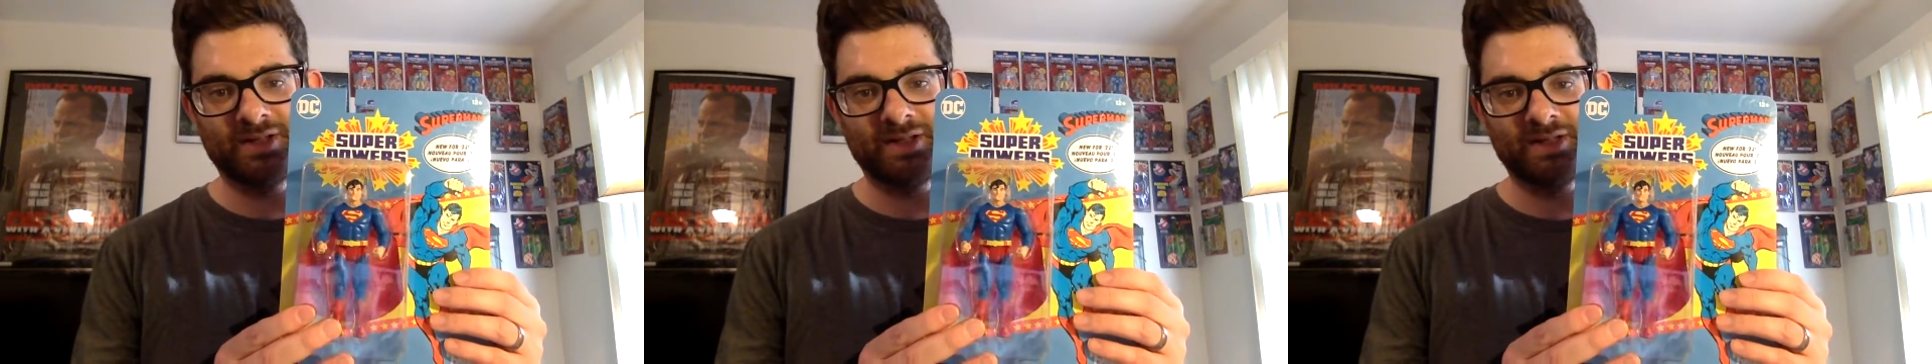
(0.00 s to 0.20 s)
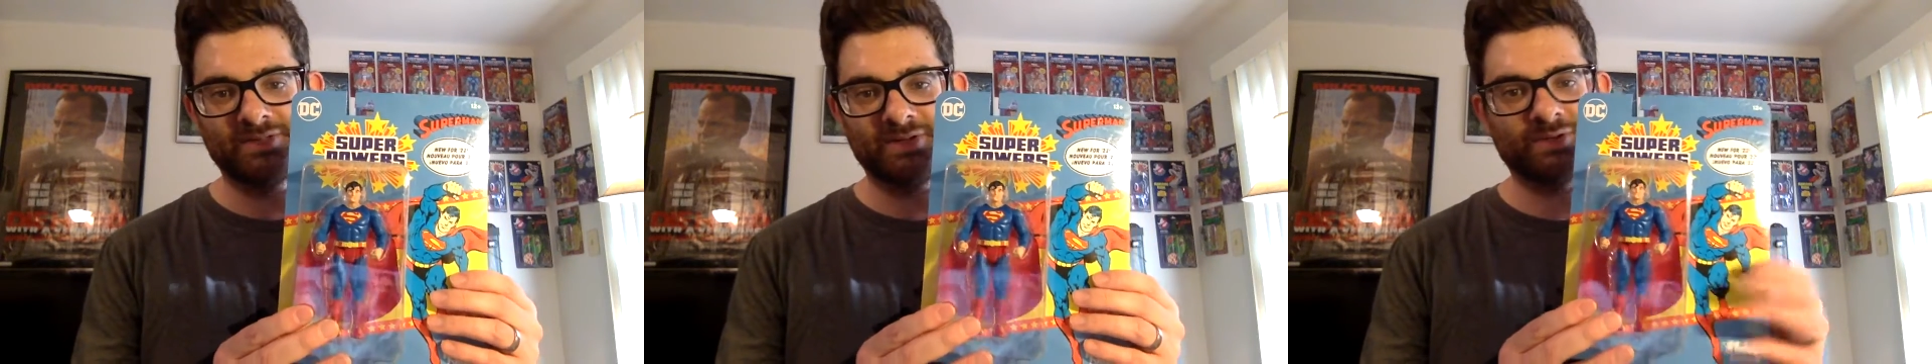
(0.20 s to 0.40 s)

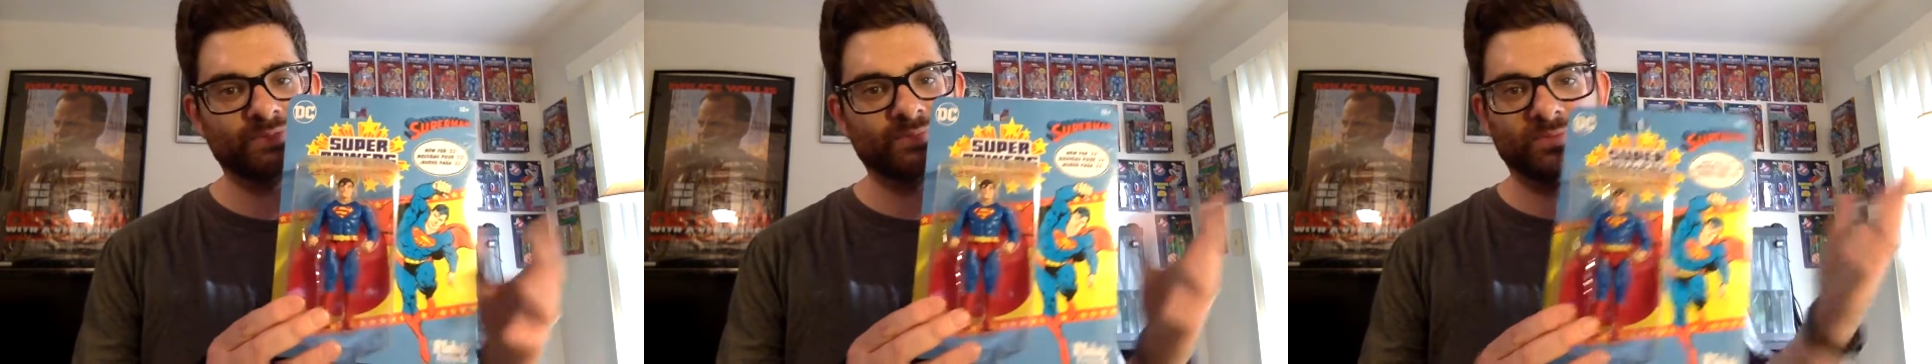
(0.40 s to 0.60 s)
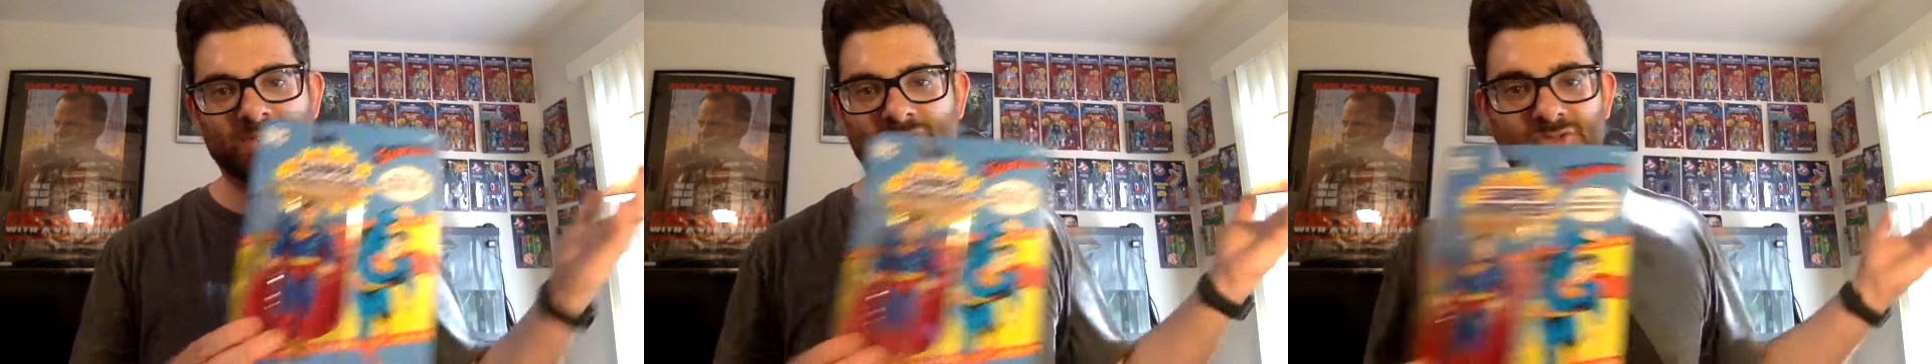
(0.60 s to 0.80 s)
I, thought it was,
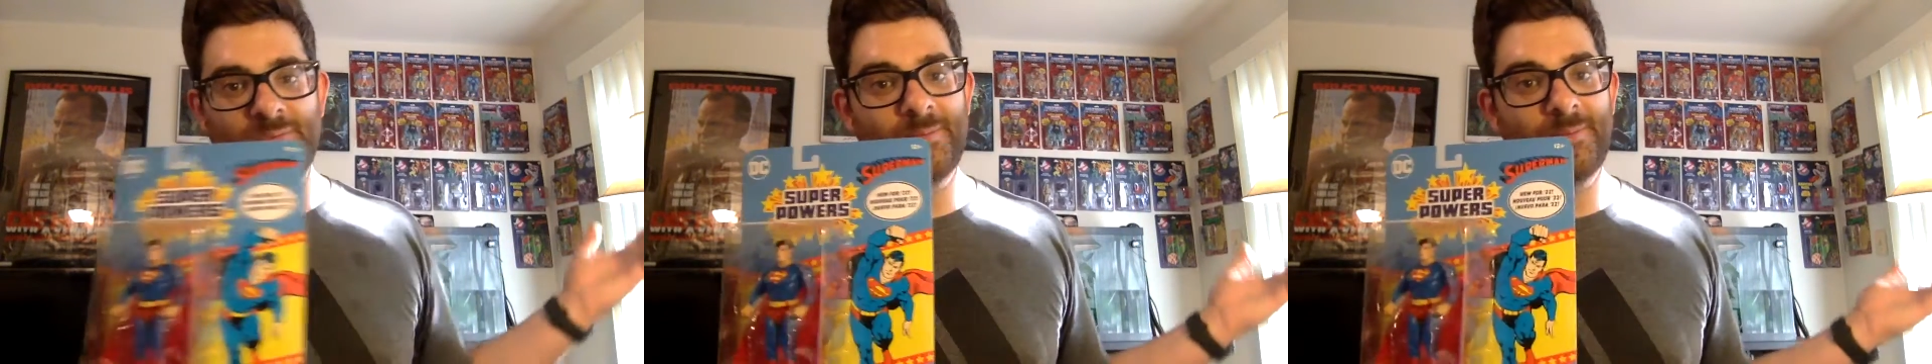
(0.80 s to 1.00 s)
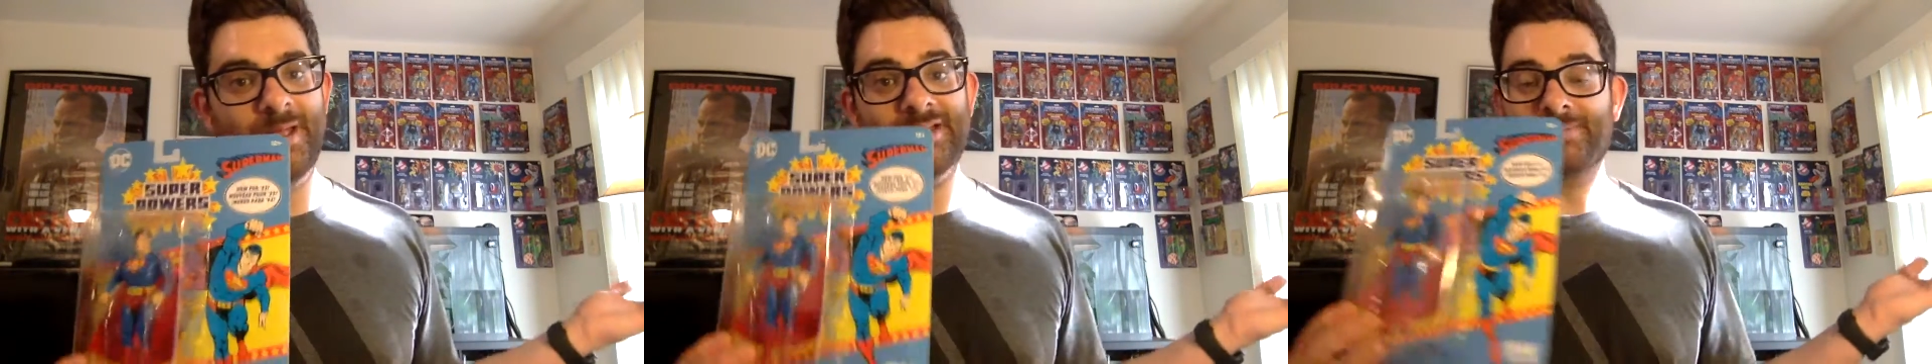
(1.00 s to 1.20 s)
you know,
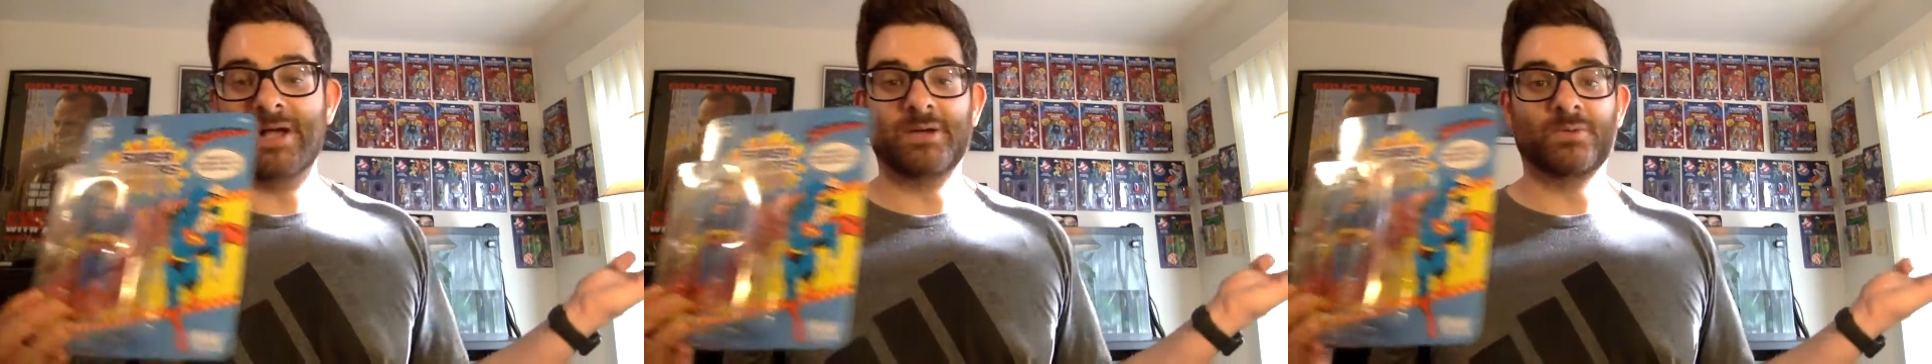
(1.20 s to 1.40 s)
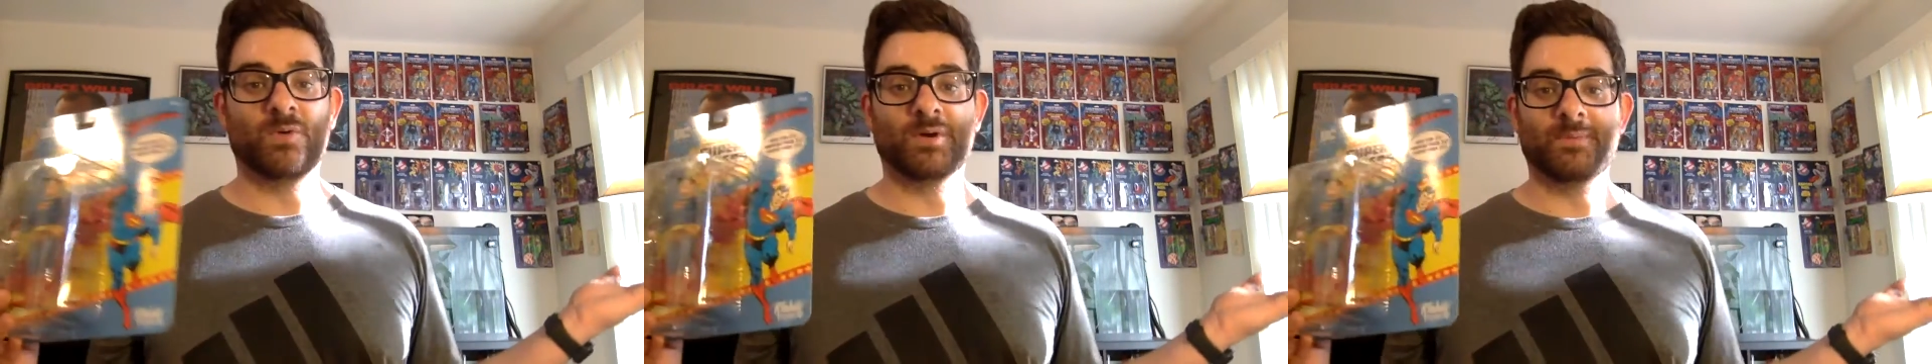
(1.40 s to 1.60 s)
Superman is
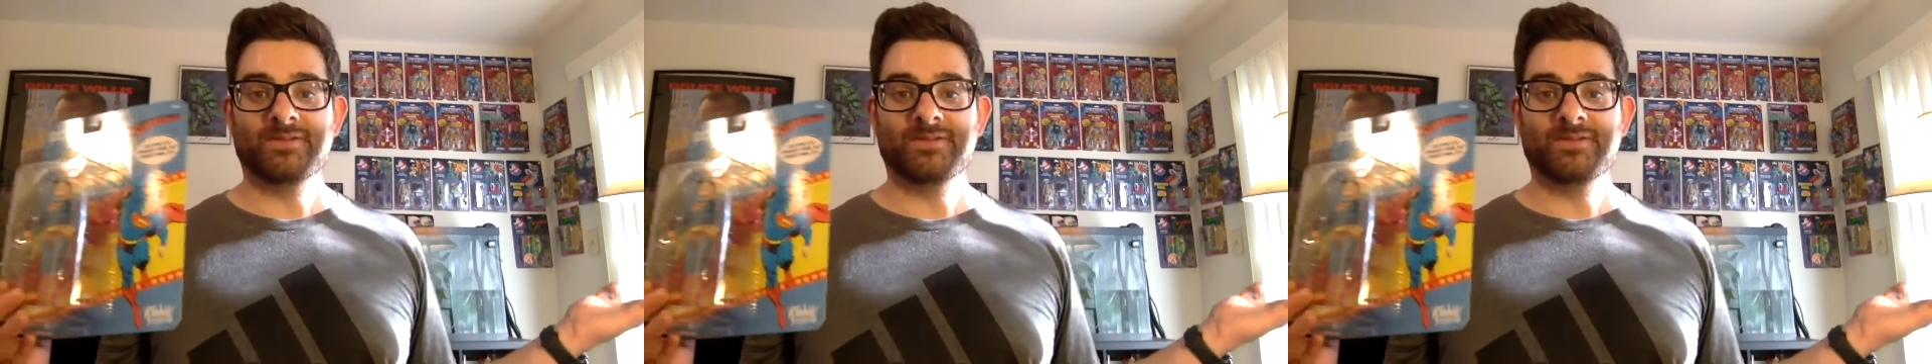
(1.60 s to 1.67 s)
probably one of